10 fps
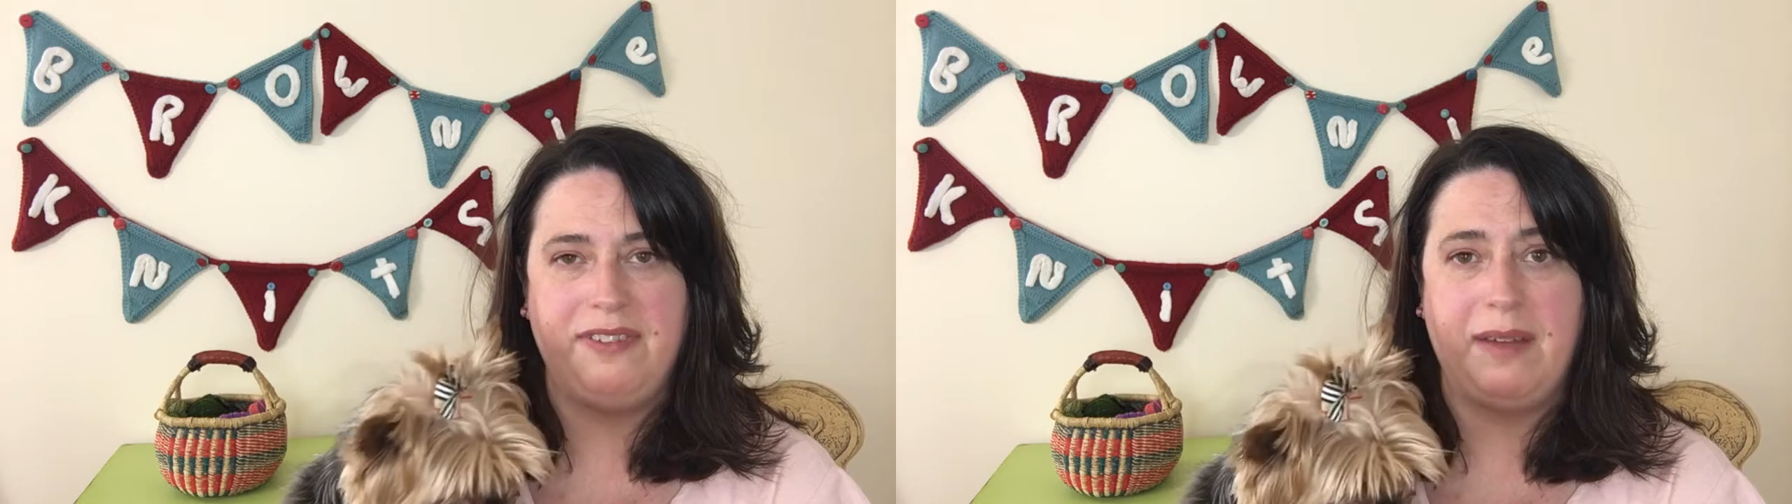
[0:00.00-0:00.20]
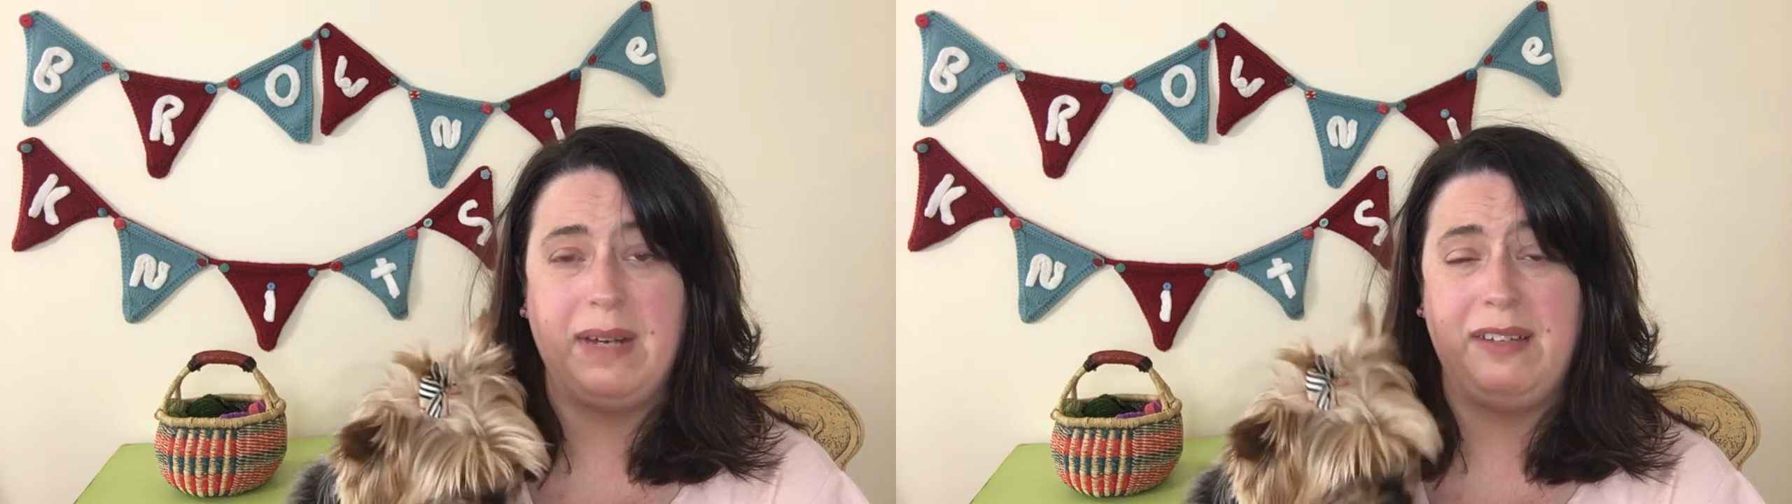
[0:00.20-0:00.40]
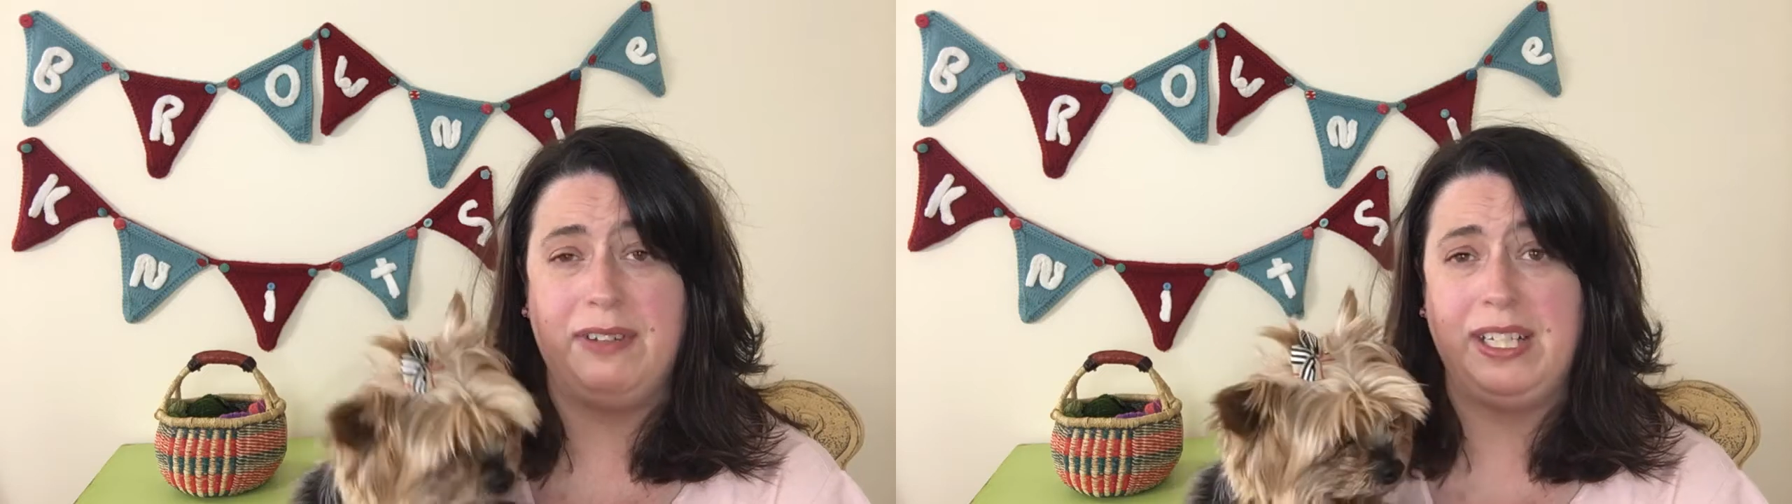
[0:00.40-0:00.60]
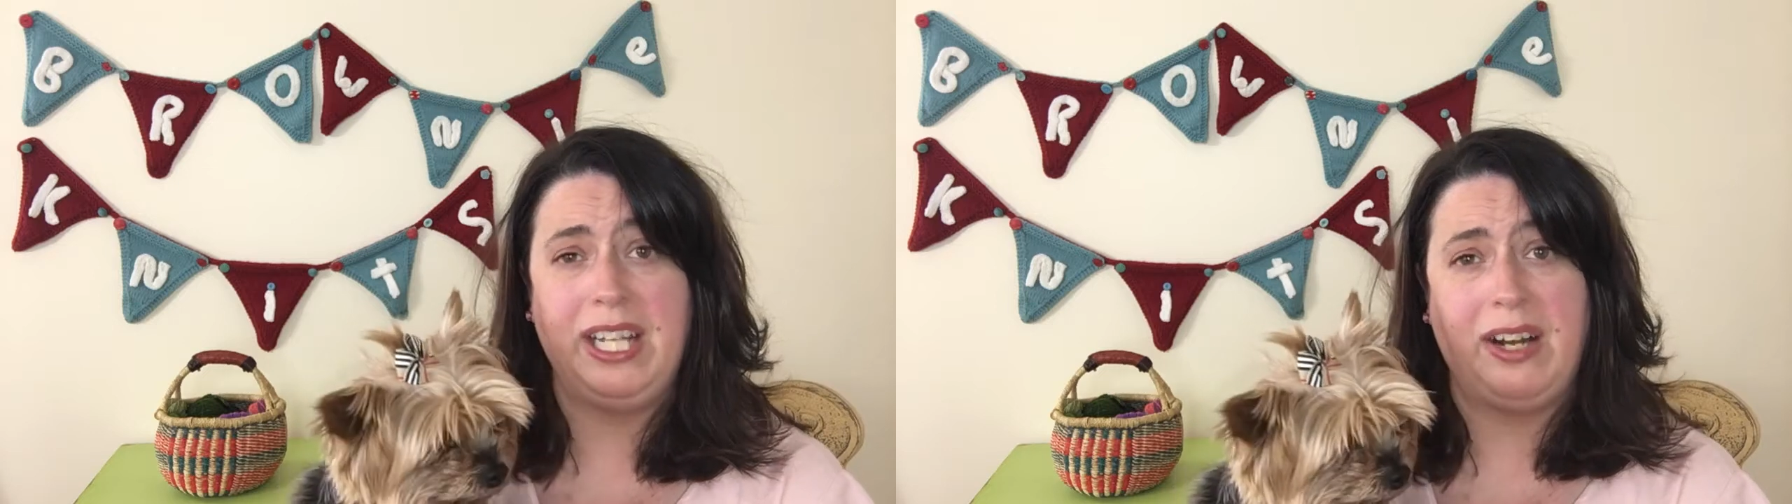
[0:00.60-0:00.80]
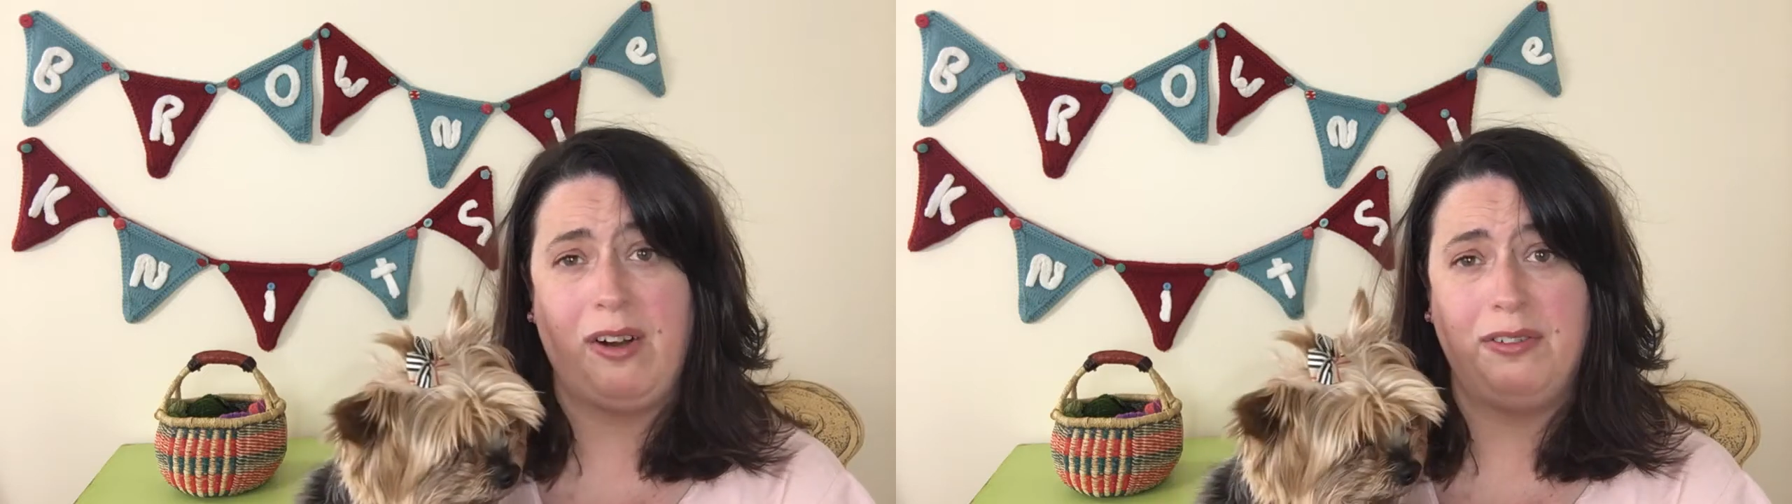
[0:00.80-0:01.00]
and my friend
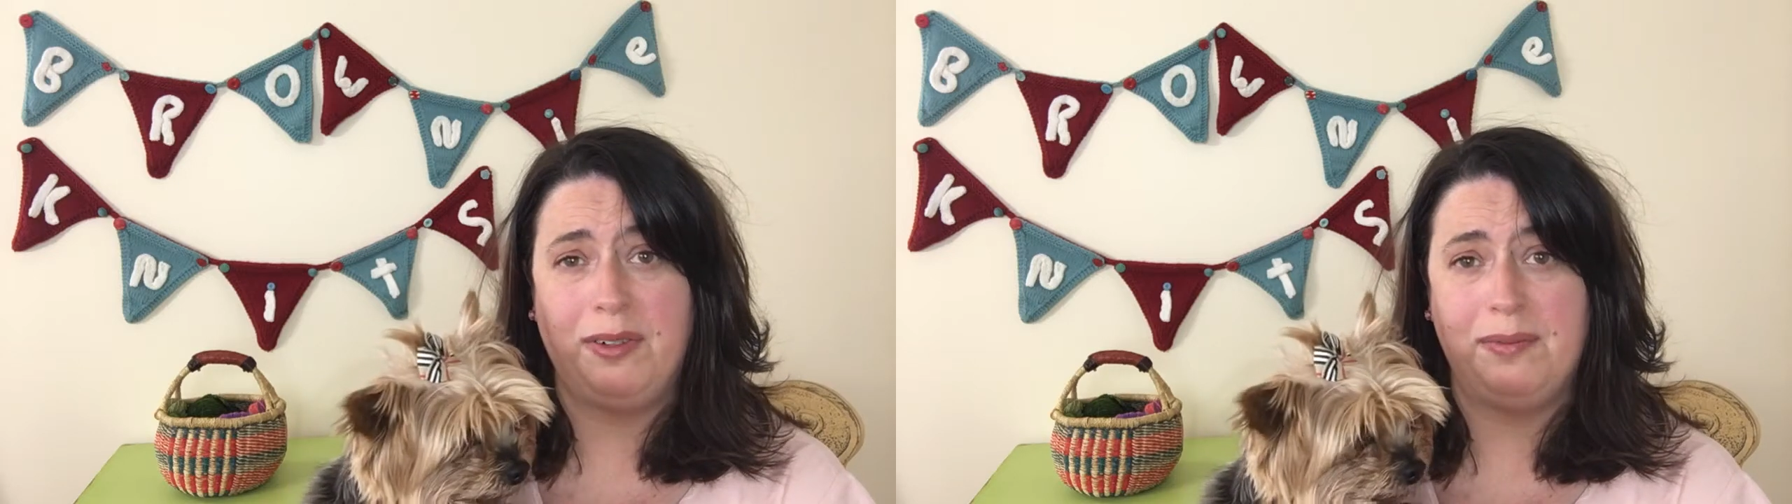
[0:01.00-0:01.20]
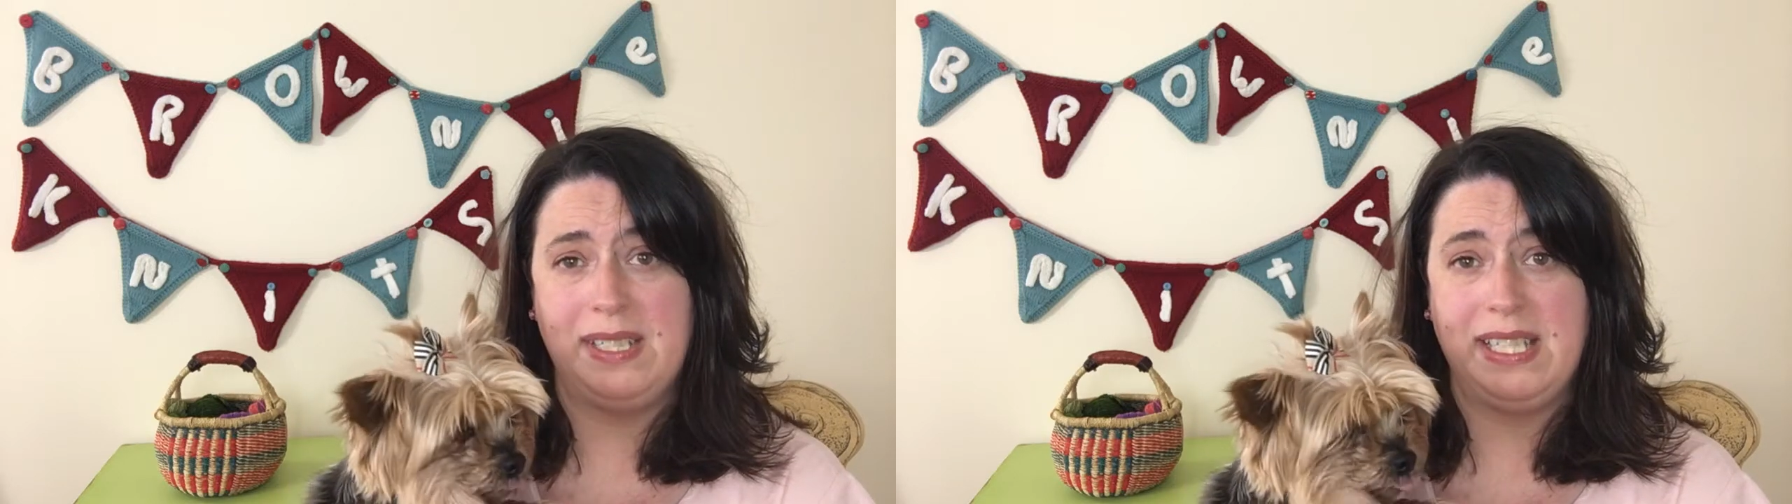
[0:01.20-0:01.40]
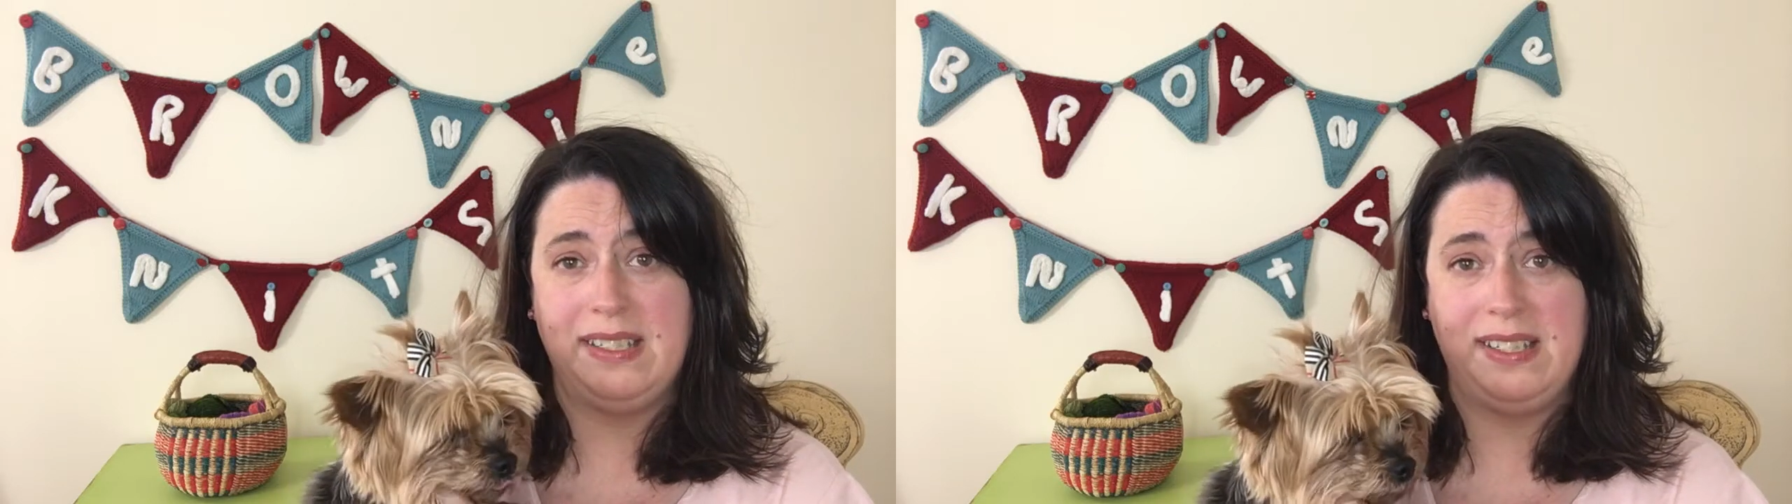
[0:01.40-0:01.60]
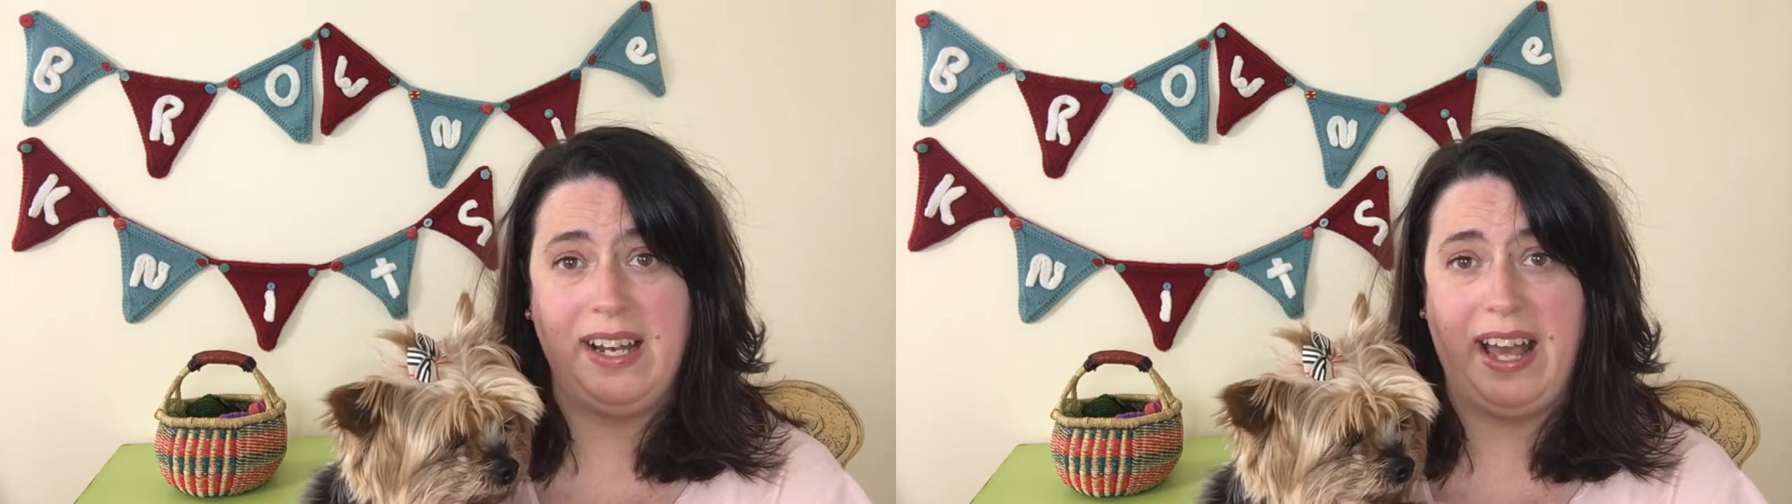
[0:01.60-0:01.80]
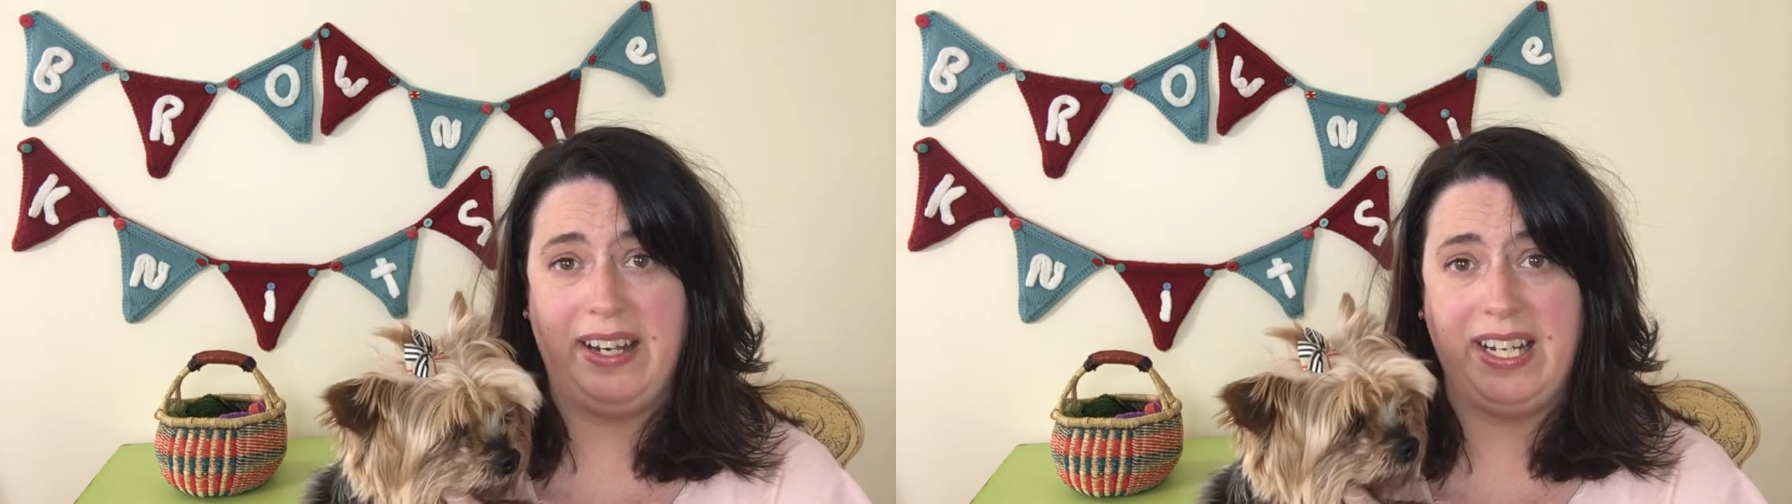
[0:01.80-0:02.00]
Carol from
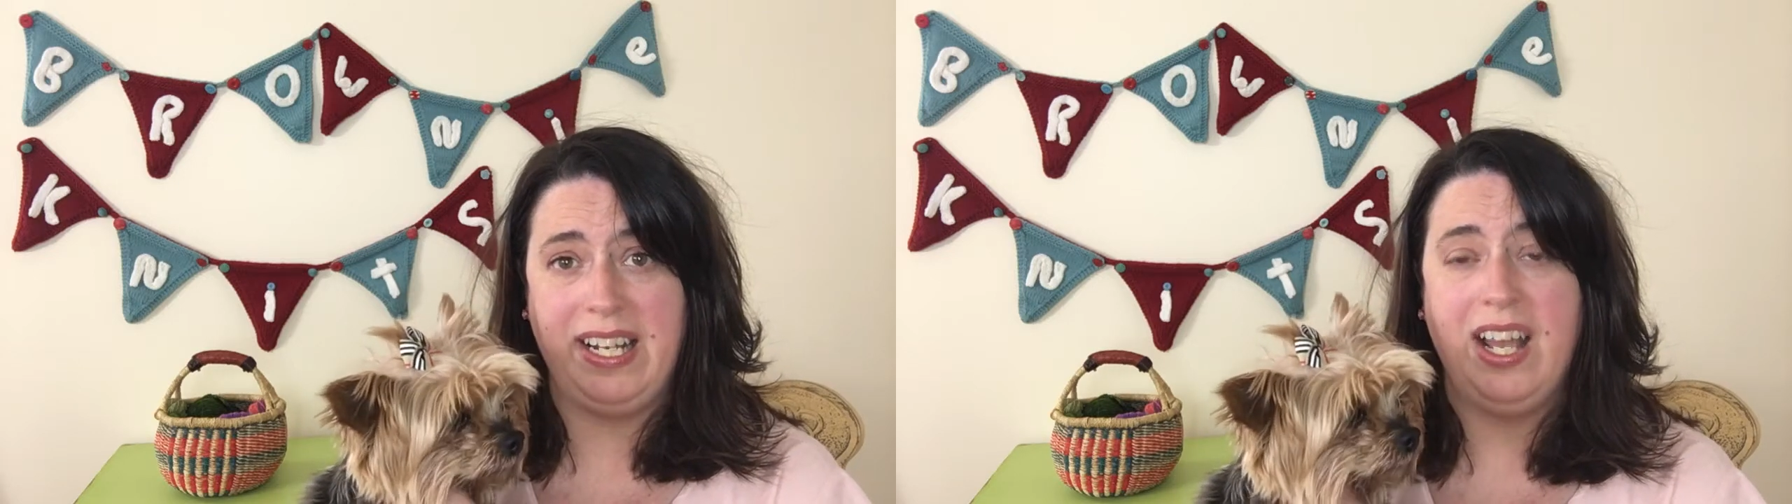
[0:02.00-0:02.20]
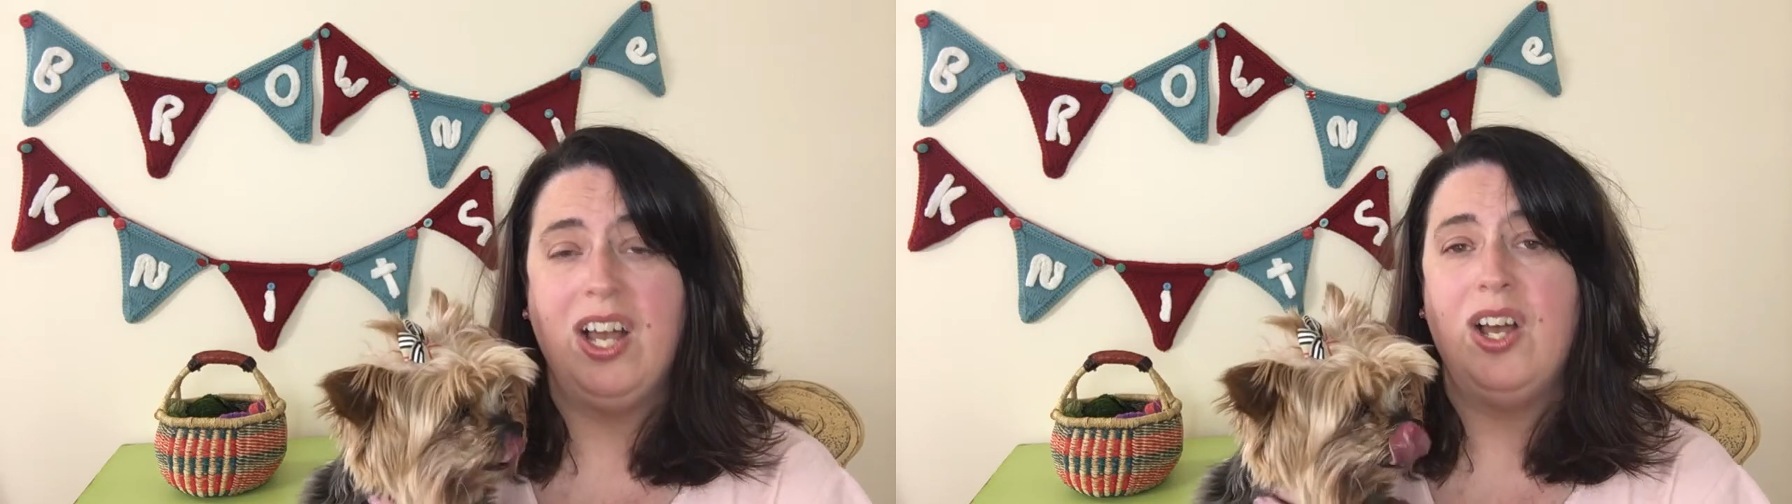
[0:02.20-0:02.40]
Cincinnati.